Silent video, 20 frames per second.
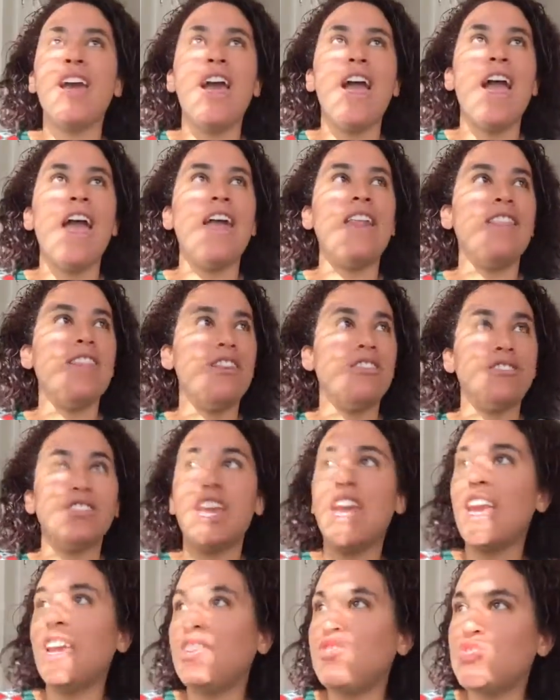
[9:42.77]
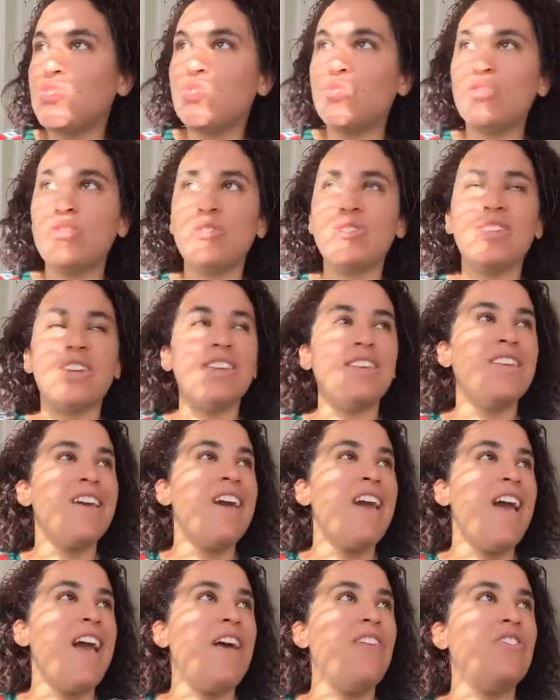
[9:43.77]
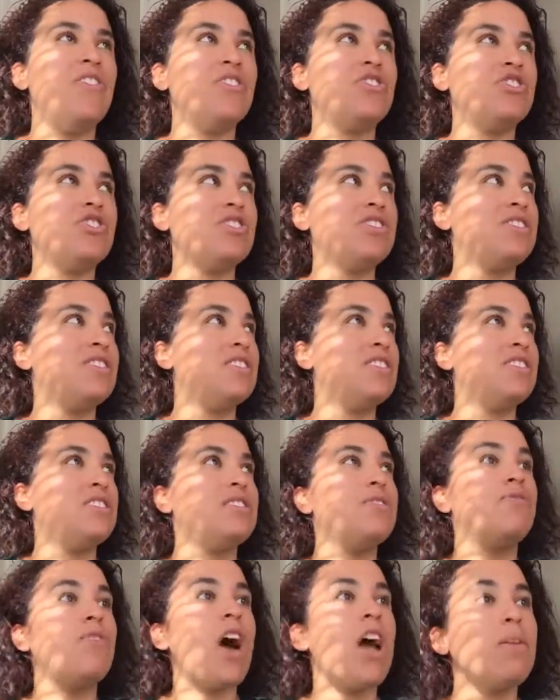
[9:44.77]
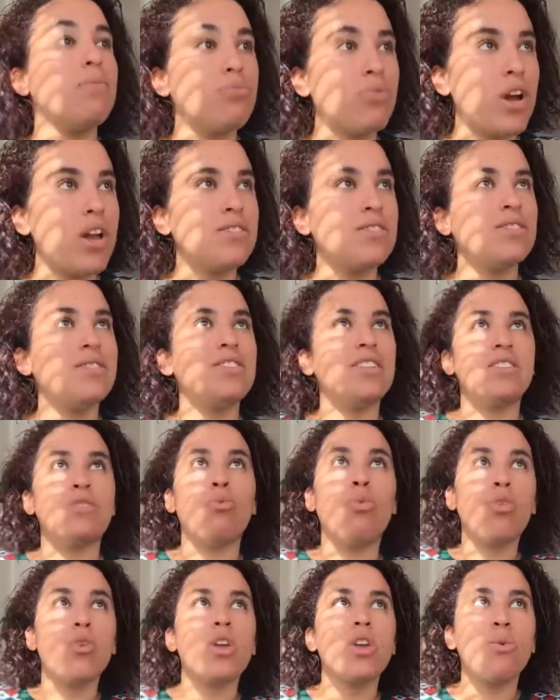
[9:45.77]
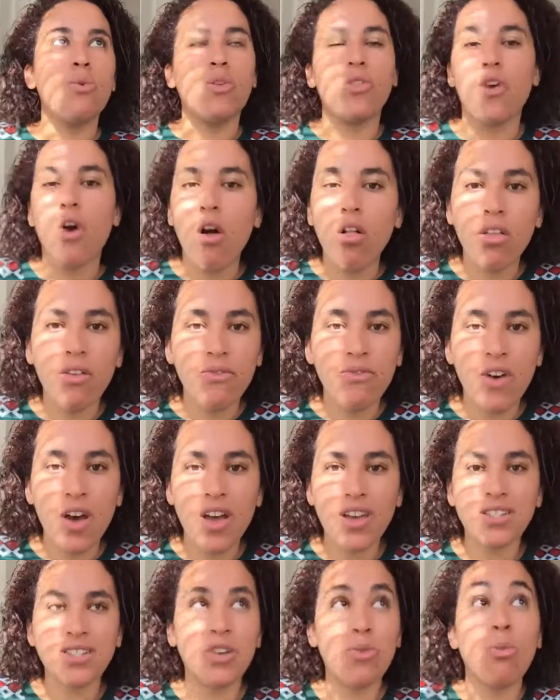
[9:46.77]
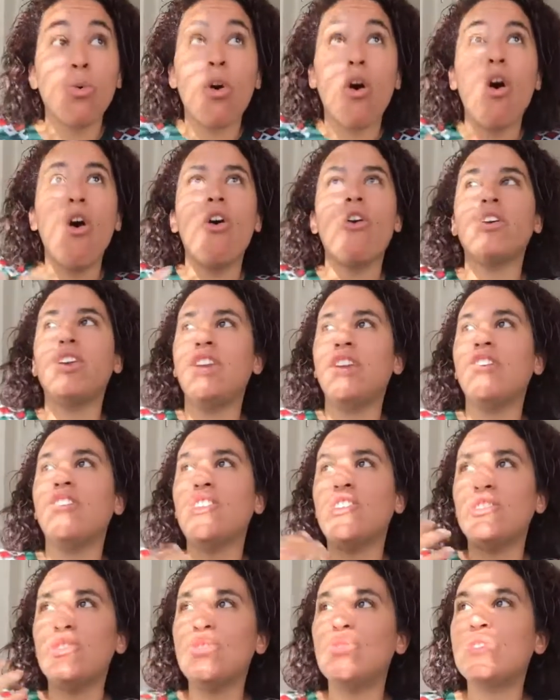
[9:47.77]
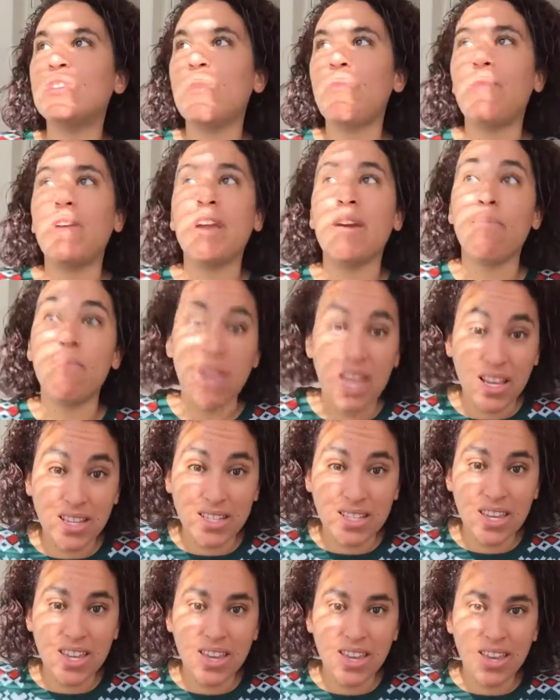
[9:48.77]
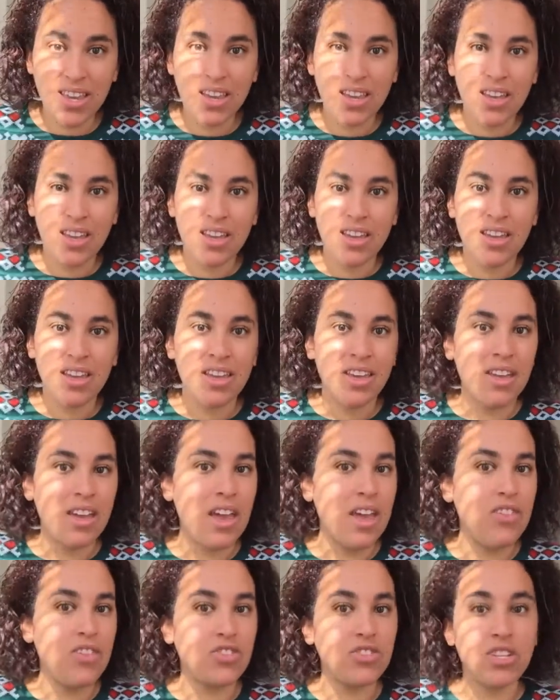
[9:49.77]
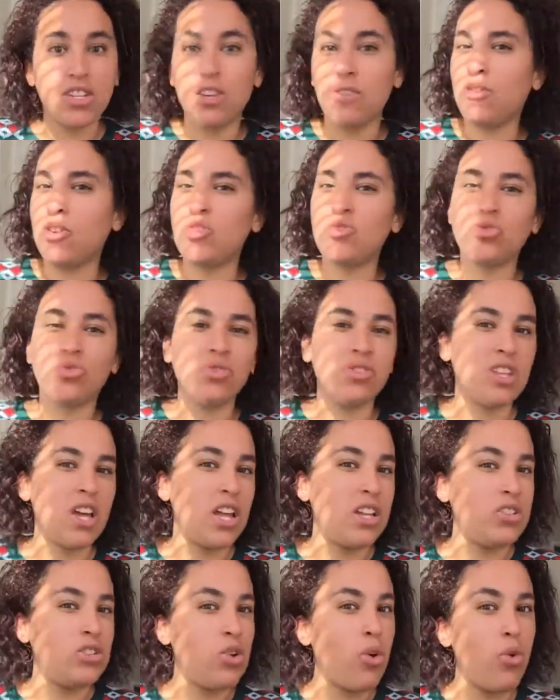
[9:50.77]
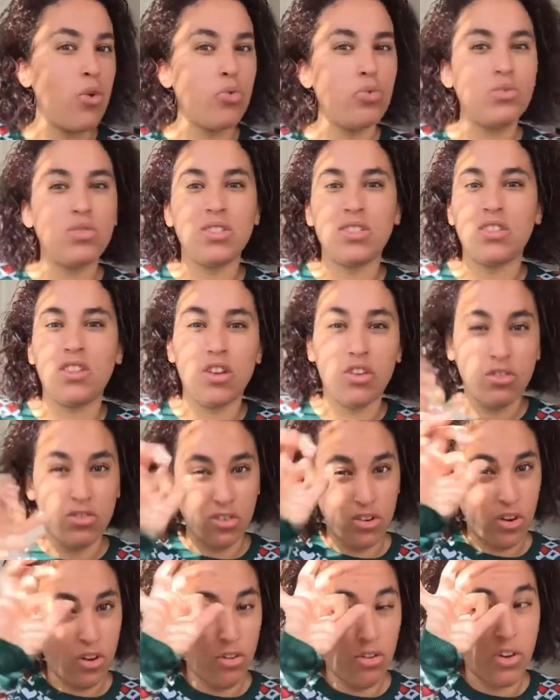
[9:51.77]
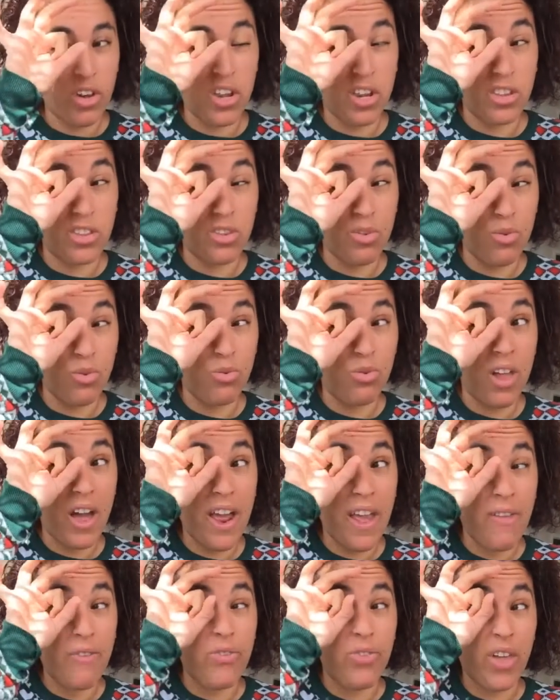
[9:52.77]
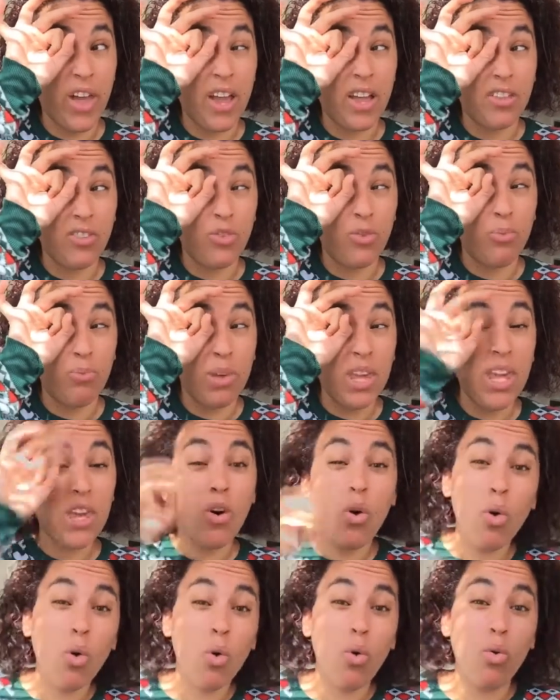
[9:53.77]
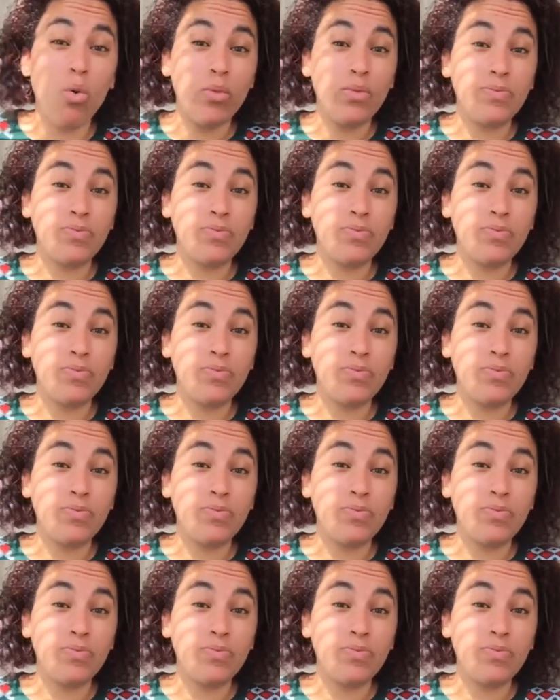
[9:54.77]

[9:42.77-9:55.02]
and there's angels and there's just this divine presence that's working with all of us, and we're all here to do something amazing. And there's individuals that don't, they're, looking through life like a little pea hole,